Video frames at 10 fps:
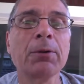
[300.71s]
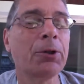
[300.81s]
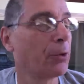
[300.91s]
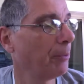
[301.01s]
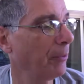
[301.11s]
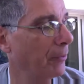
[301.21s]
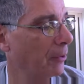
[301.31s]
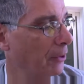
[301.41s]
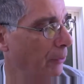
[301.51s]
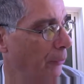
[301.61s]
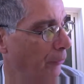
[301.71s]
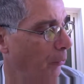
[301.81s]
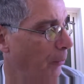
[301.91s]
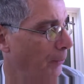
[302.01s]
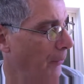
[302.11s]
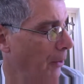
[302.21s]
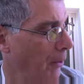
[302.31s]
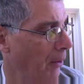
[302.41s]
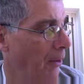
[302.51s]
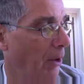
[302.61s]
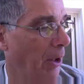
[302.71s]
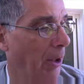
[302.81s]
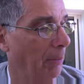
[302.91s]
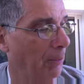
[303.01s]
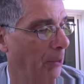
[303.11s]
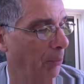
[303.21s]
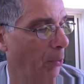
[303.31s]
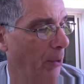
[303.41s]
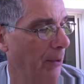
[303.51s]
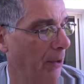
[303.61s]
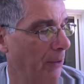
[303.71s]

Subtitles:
It could be very useful. Your book then